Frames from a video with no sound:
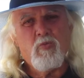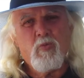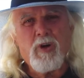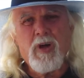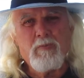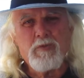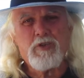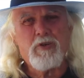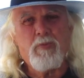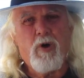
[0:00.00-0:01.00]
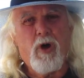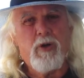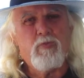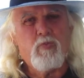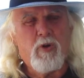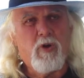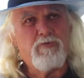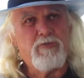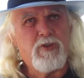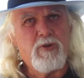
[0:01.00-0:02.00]
what comes to mind, what I
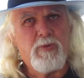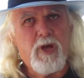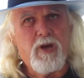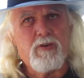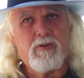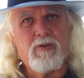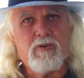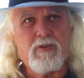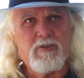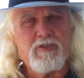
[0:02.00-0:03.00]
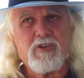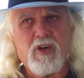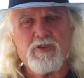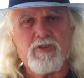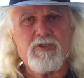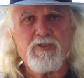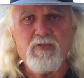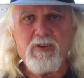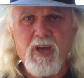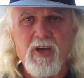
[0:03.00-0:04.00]
think about, and the discussions
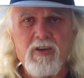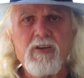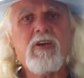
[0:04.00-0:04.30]
I've had